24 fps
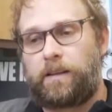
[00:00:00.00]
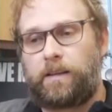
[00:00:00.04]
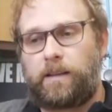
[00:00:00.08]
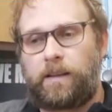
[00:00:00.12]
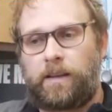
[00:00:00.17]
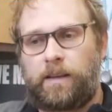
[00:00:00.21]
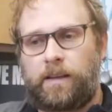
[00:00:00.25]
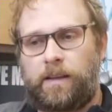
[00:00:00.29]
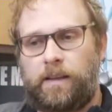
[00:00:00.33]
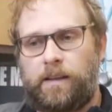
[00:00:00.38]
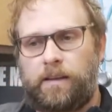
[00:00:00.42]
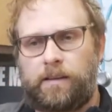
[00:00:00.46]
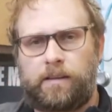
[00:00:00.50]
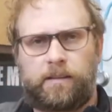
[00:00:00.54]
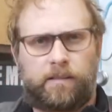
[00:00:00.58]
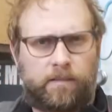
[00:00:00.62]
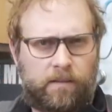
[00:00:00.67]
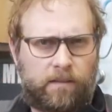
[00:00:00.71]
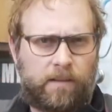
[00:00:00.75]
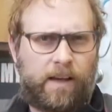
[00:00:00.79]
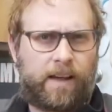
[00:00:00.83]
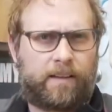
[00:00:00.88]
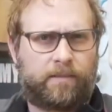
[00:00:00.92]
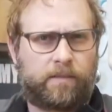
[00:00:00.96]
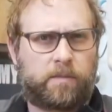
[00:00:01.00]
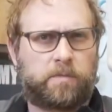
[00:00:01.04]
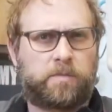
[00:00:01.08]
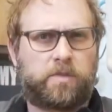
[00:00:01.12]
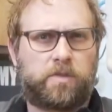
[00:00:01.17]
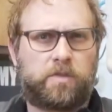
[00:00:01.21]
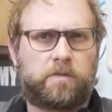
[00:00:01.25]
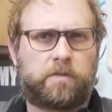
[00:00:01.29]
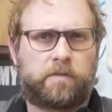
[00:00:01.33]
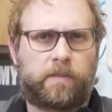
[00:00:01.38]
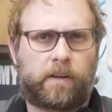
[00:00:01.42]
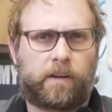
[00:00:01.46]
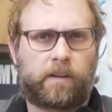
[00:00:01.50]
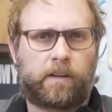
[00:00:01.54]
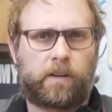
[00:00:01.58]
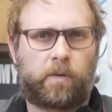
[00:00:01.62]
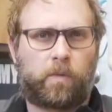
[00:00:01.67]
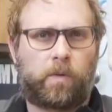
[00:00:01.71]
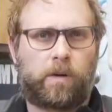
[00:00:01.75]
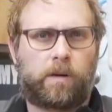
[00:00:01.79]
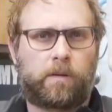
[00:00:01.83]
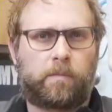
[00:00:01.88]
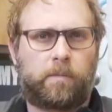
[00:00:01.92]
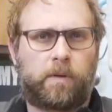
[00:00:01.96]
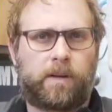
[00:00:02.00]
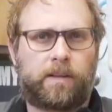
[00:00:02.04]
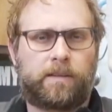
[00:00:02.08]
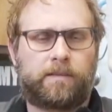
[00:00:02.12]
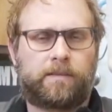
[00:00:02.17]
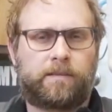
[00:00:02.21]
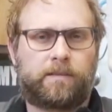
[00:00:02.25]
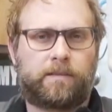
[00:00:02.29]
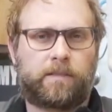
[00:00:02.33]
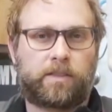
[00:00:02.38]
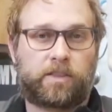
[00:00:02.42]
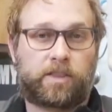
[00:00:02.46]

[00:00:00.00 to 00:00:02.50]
And a lot of them do fairly well, but the